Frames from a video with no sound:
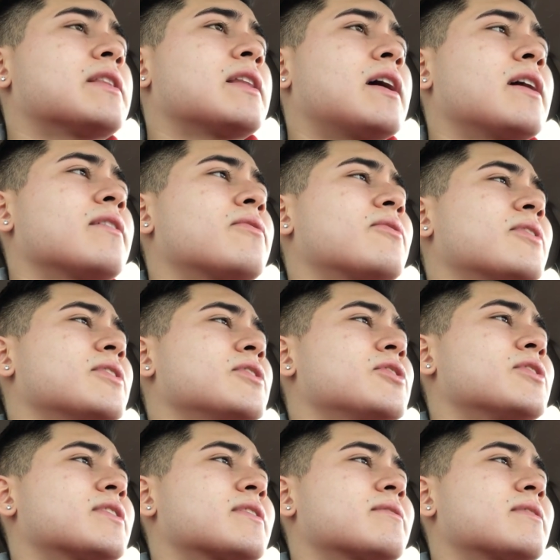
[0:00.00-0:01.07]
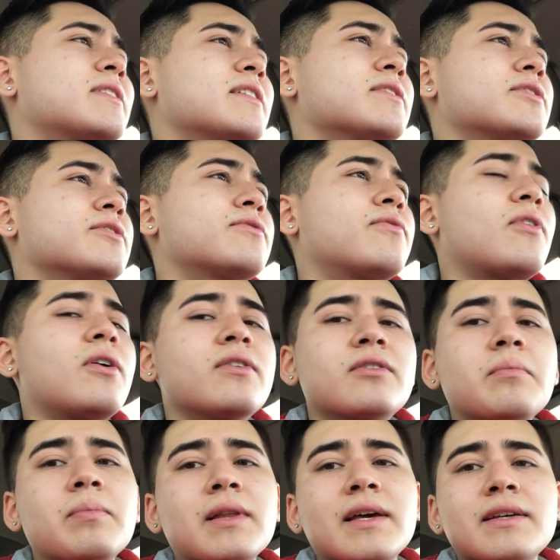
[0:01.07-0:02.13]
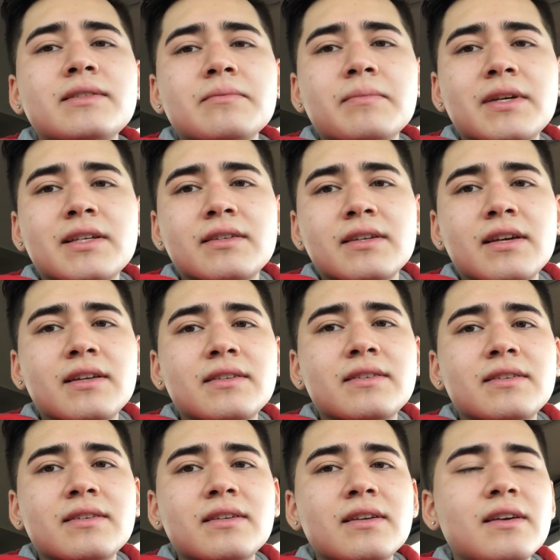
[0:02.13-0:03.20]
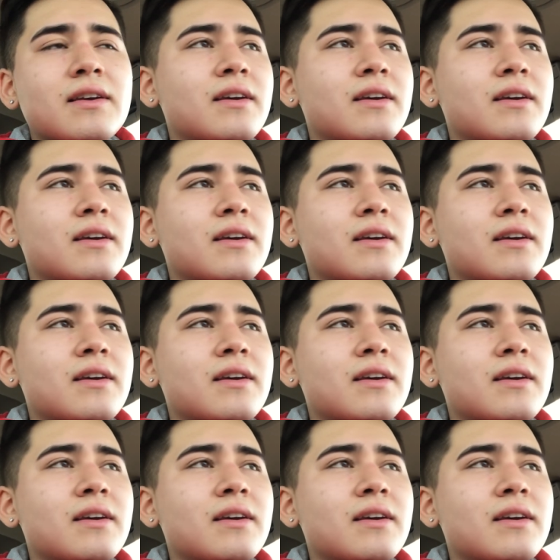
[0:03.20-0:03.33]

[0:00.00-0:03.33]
life where things just fall into place and make sense.